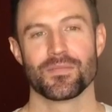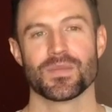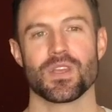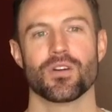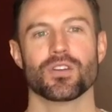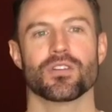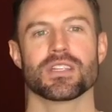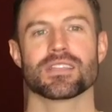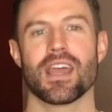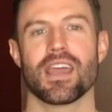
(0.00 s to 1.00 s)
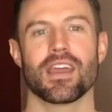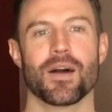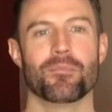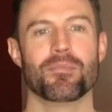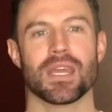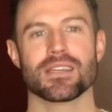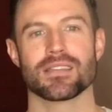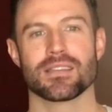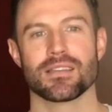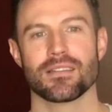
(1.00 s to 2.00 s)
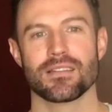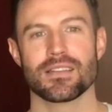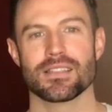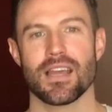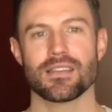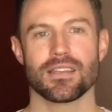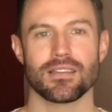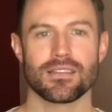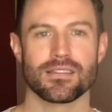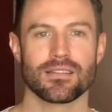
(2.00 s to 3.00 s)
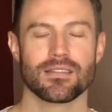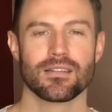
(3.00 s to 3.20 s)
So you could say a mixed sentence,